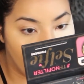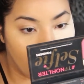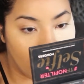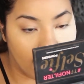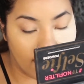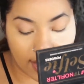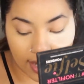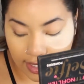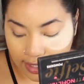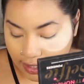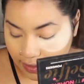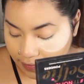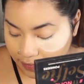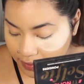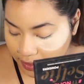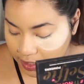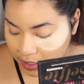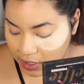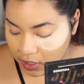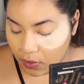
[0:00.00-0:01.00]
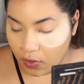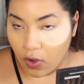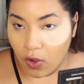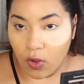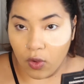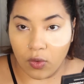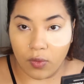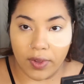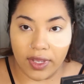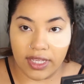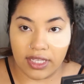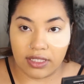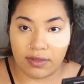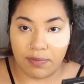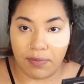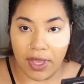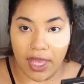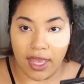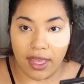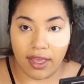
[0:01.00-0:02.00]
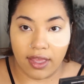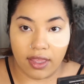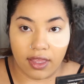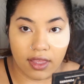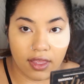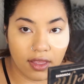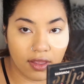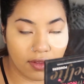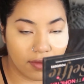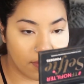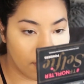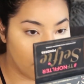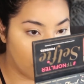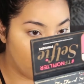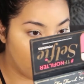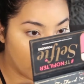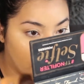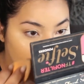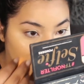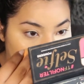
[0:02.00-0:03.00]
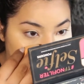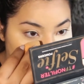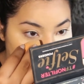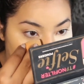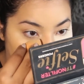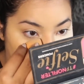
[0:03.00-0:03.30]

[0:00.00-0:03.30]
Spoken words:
And I definitely don't always bake, but